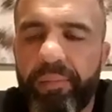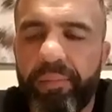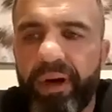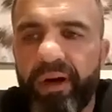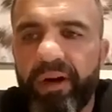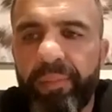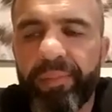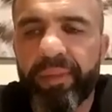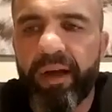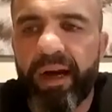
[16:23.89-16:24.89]
But
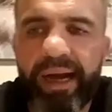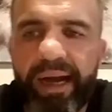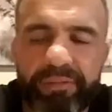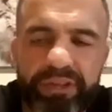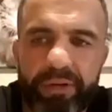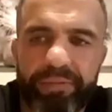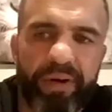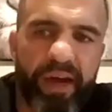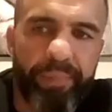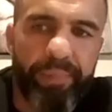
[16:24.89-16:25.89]
I haven't seen the
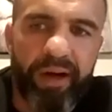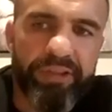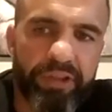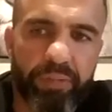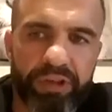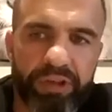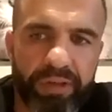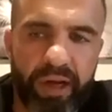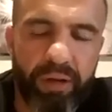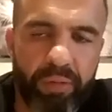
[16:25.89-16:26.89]
fight, but I just watched it.
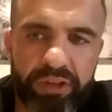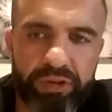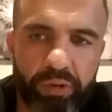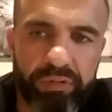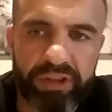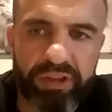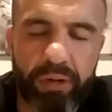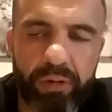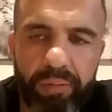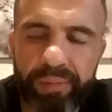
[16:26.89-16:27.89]
I saw the
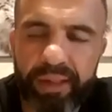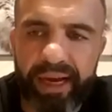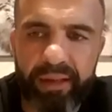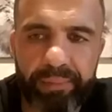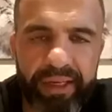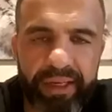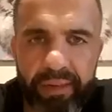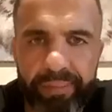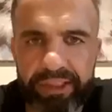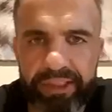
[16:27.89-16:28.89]
result and
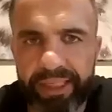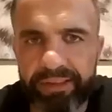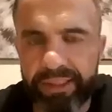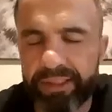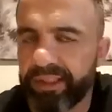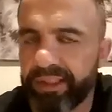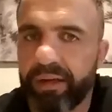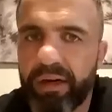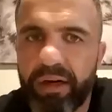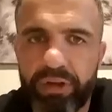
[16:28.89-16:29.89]
immediately messaged Ante and said,
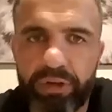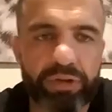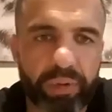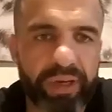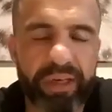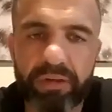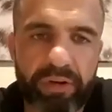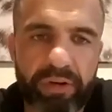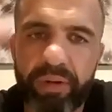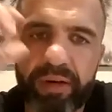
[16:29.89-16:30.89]
"Oh, huge win,
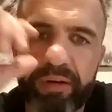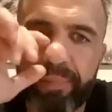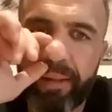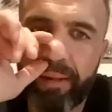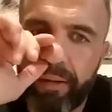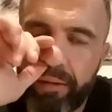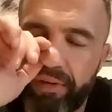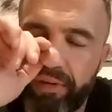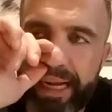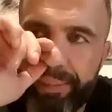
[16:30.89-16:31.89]
great win.
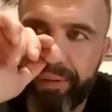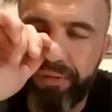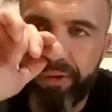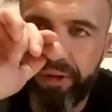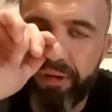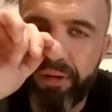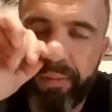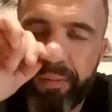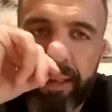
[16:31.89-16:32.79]
Really happy for you."